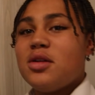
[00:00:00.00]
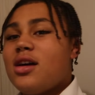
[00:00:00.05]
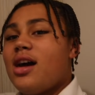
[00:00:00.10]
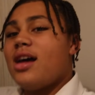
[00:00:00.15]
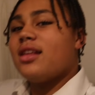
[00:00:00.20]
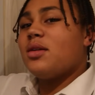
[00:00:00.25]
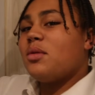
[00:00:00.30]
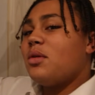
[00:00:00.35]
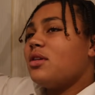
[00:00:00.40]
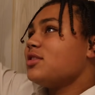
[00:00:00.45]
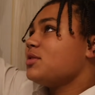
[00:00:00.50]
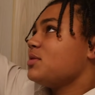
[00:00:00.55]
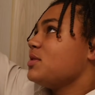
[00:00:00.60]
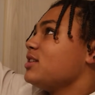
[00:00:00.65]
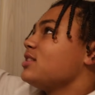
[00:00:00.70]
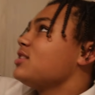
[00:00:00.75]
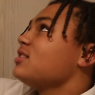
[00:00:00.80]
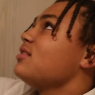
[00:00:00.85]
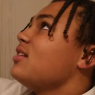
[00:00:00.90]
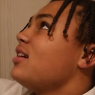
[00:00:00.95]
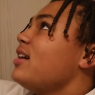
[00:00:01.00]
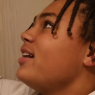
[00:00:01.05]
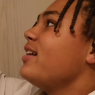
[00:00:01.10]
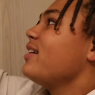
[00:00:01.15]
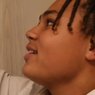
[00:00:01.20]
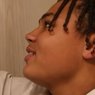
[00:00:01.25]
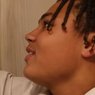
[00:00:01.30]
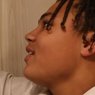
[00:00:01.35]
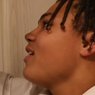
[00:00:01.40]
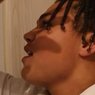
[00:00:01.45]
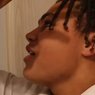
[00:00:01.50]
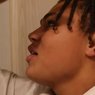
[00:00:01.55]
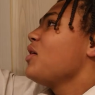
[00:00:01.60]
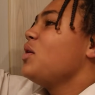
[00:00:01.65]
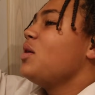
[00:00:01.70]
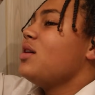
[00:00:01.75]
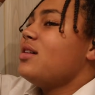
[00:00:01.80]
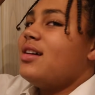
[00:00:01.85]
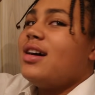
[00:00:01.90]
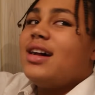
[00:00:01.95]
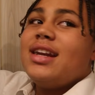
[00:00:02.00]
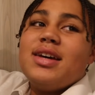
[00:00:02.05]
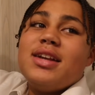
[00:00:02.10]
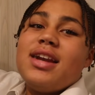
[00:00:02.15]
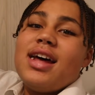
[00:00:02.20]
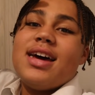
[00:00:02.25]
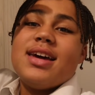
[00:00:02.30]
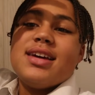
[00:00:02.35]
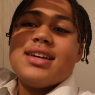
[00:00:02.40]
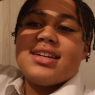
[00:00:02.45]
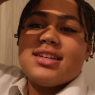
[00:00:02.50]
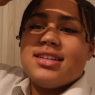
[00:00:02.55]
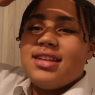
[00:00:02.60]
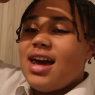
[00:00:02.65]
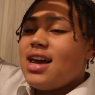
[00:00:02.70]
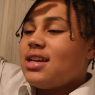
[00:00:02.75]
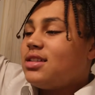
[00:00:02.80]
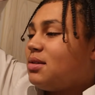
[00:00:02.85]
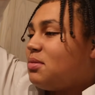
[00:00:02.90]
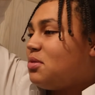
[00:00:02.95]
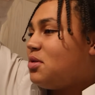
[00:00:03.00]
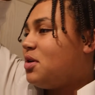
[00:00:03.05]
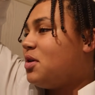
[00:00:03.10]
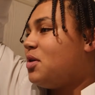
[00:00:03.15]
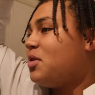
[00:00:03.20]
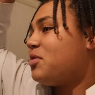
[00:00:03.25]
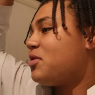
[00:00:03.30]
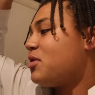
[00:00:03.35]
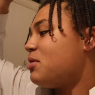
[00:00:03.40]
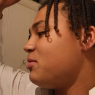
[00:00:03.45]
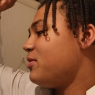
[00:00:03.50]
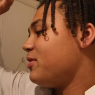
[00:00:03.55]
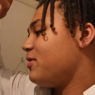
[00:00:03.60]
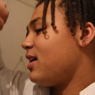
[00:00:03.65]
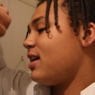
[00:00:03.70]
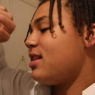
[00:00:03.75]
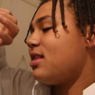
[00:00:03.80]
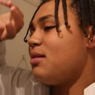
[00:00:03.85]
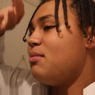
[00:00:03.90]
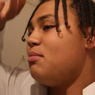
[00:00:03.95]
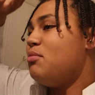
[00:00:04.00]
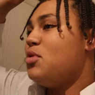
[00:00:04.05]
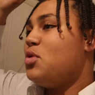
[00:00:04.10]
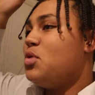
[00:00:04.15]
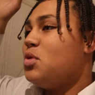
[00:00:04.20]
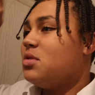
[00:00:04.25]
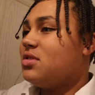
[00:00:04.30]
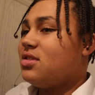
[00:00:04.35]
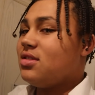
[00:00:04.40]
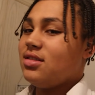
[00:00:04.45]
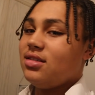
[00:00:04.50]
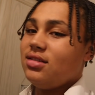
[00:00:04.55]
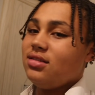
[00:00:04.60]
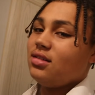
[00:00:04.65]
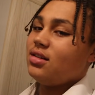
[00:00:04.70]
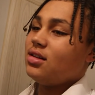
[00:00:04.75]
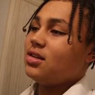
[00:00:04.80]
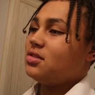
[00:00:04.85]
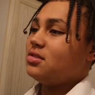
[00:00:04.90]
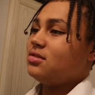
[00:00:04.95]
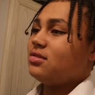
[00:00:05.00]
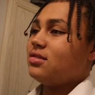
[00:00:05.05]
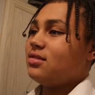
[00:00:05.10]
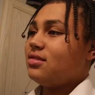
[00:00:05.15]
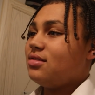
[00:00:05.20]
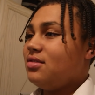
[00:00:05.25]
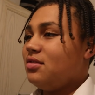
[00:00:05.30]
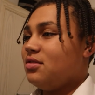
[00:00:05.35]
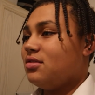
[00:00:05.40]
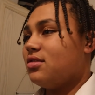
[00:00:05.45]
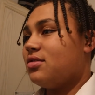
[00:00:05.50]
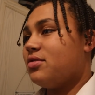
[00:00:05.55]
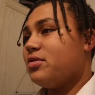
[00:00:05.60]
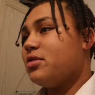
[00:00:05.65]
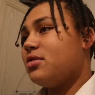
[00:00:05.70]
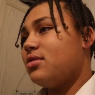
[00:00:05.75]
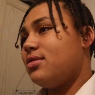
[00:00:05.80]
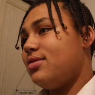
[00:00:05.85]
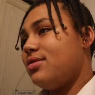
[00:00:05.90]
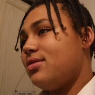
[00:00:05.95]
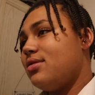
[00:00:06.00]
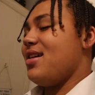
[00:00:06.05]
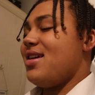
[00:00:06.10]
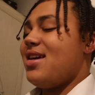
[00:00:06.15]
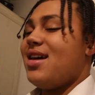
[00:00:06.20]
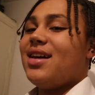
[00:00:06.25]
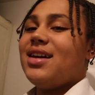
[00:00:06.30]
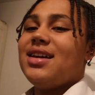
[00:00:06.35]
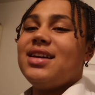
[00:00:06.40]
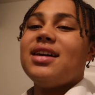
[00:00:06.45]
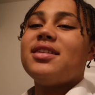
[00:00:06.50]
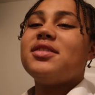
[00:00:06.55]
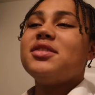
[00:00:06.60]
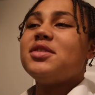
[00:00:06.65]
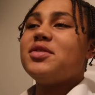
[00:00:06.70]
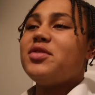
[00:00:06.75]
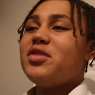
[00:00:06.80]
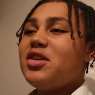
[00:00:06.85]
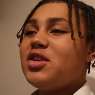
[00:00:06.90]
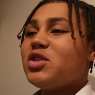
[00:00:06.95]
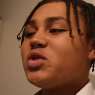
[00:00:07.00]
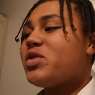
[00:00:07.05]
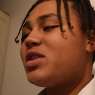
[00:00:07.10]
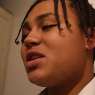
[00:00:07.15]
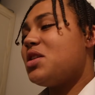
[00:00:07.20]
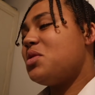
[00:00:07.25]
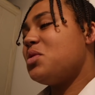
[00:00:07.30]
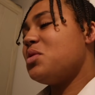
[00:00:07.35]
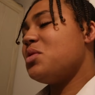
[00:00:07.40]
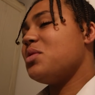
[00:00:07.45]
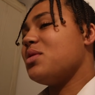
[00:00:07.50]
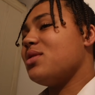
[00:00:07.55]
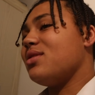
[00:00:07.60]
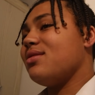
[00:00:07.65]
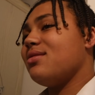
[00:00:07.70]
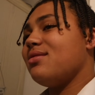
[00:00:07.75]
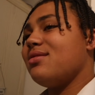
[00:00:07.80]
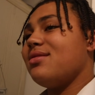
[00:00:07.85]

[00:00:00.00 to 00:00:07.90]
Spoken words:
like the ones which are like, and it like lights up your whole room with like the moon and the stars on the roof. But yeah, it looks really cool.